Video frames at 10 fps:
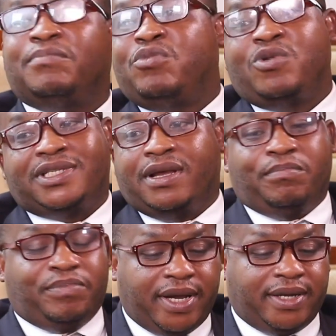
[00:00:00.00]
Books
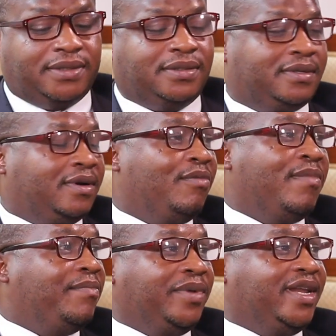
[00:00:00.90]
and pen. Or
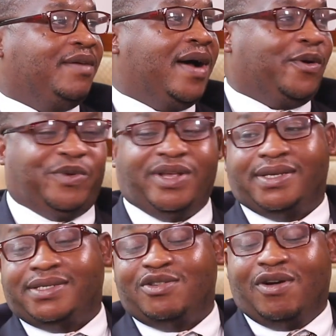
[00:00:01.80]
buy me them
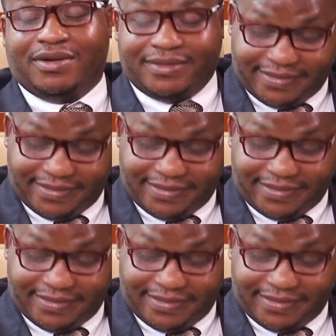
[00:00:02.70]
machine. See you.